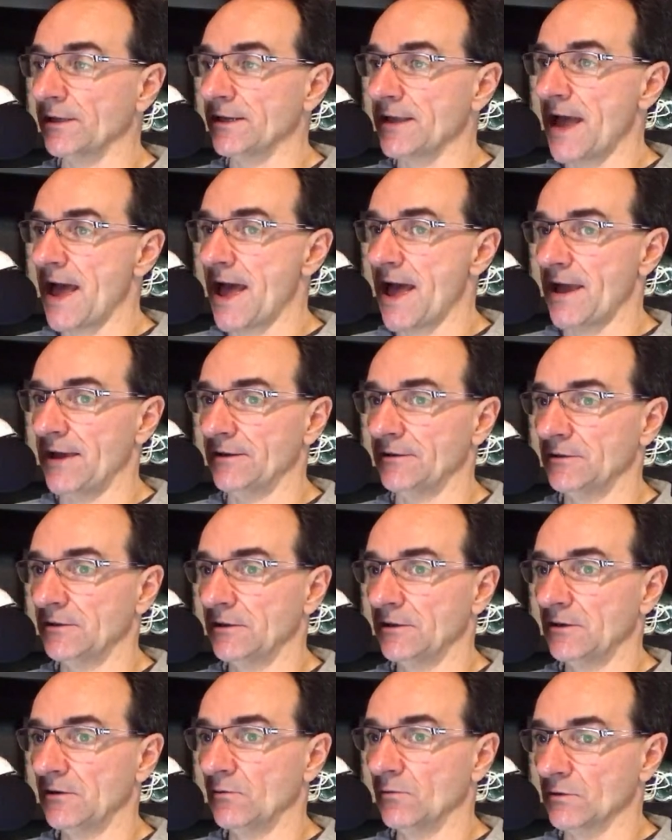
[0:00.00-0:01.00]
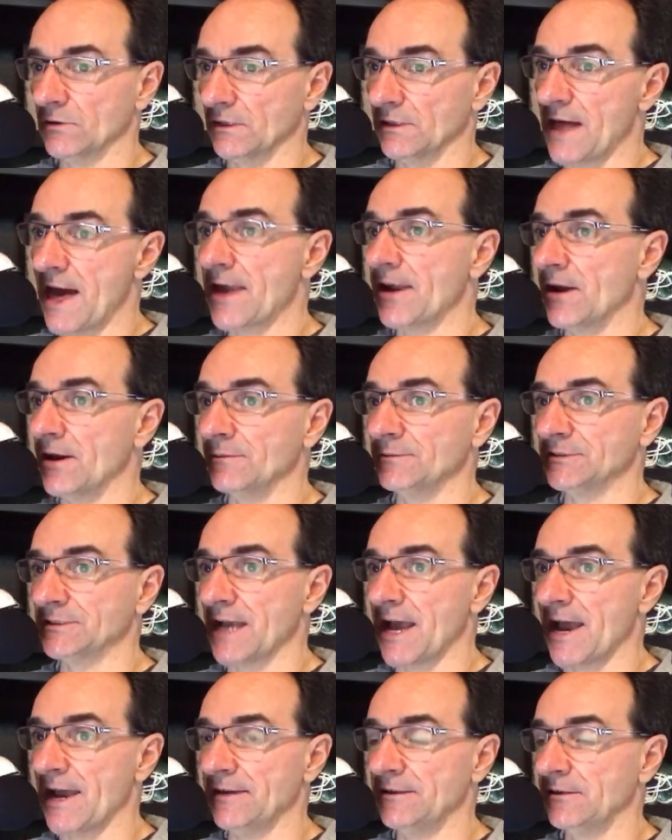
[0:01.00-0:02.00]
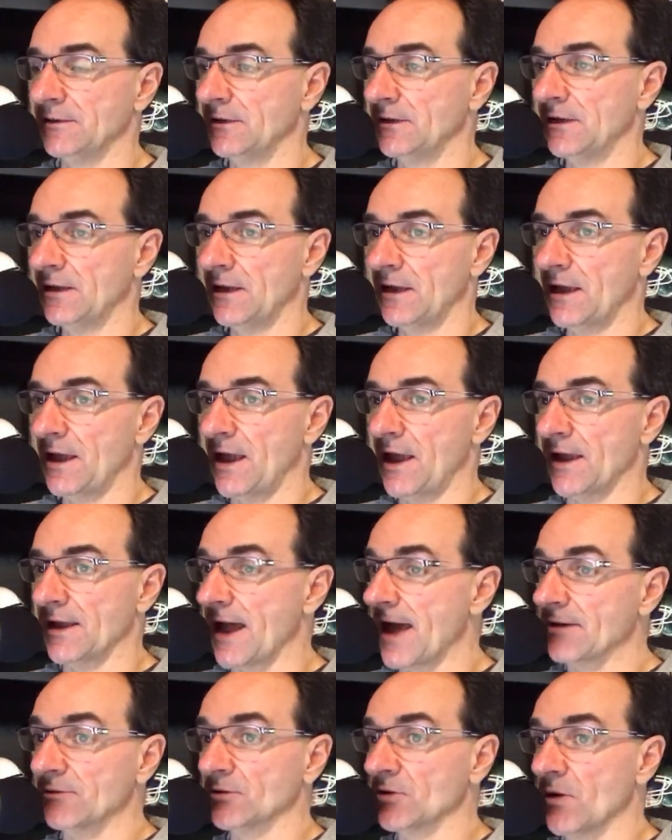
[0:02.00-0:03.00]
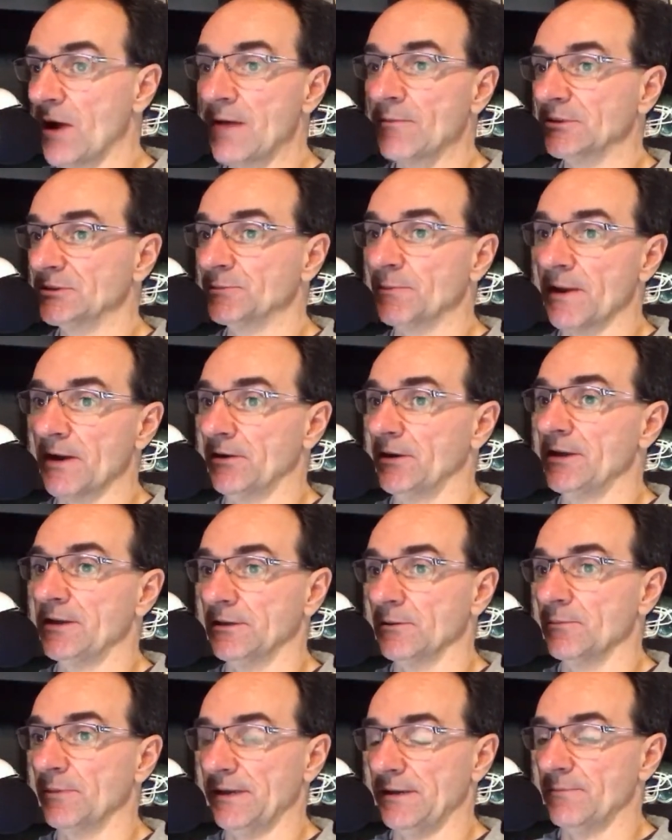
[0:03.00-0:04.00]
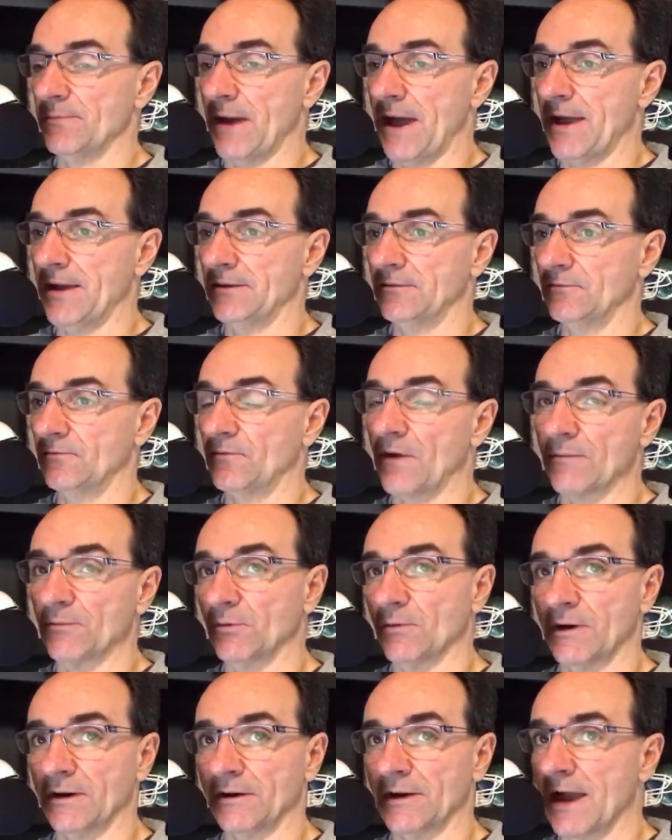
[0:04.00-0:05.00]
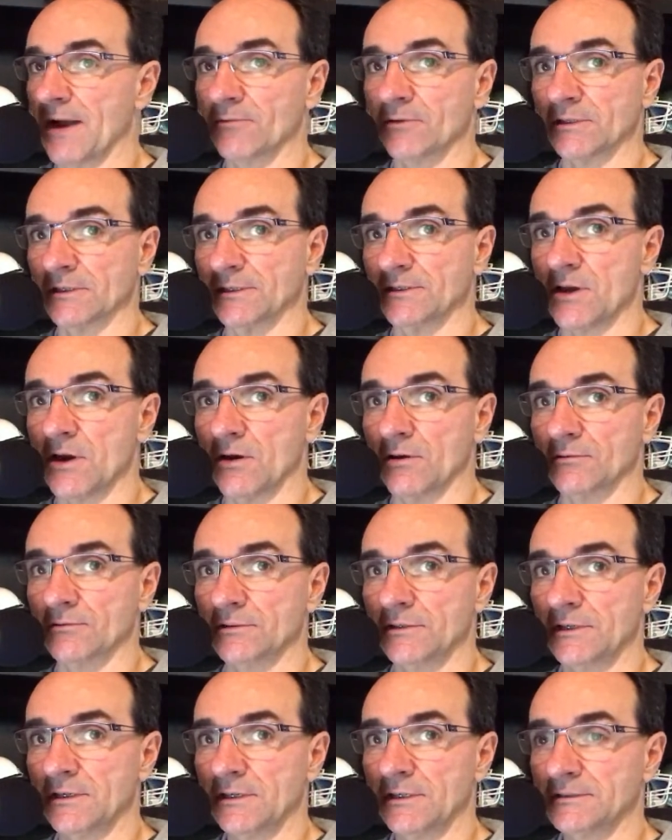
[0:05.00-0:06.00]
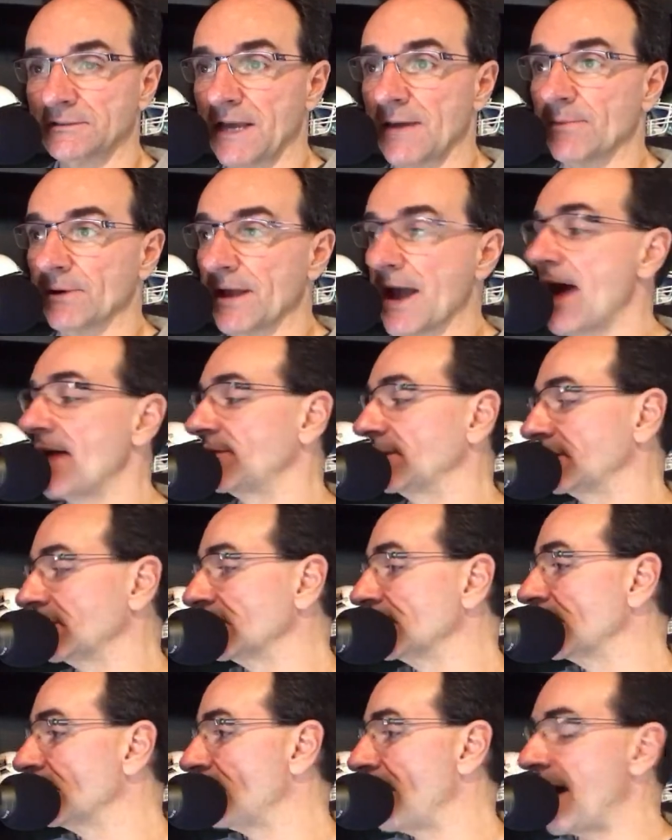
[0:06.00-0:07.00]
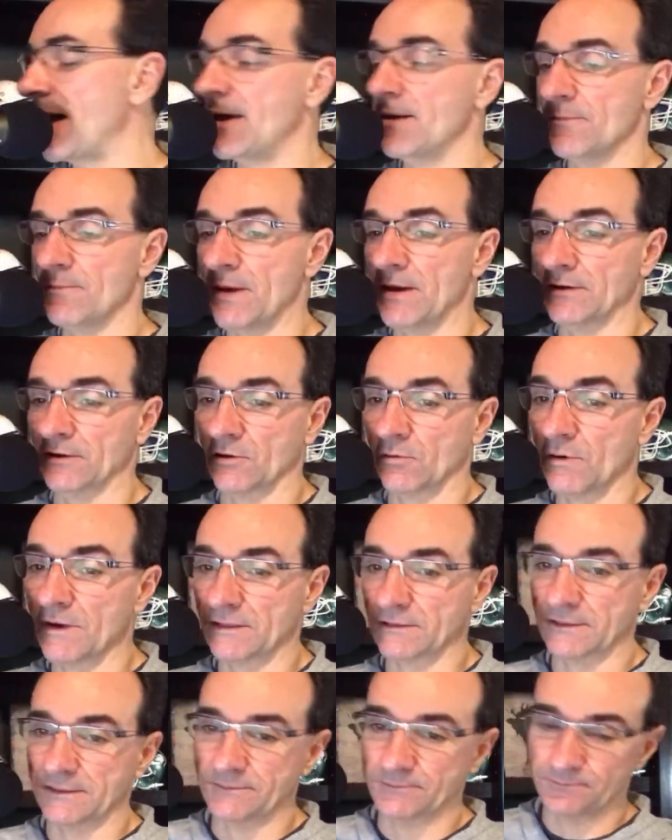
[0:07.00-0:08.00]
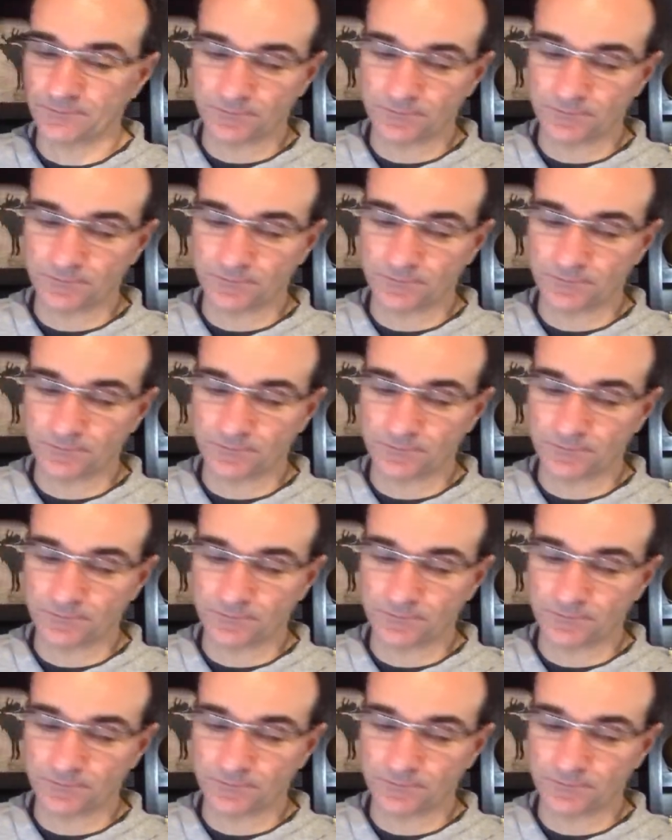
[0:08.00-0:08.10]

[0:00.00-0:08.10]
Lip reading: guy with a lot of upside. And I don't know how much better he could be by February. I really don't. Type of guy that could get better quickly.